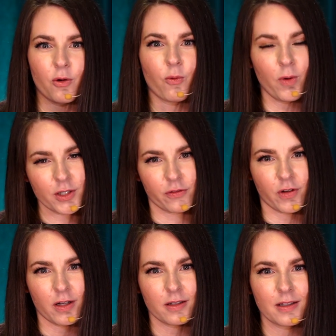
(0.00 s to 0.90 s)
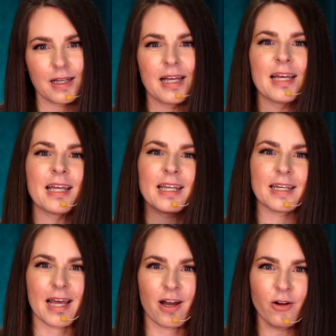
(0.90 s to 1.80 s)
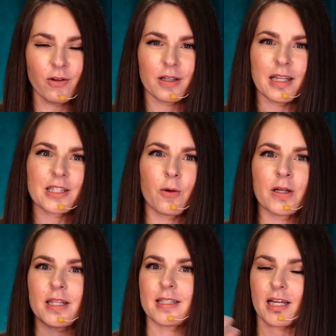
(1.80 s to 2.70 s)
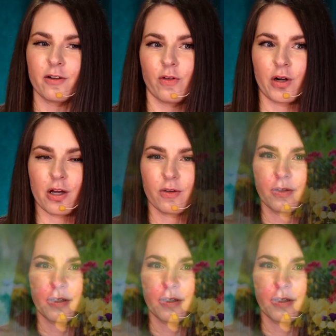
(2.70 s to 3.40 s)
wonderful. Now, let's go on to the second photo.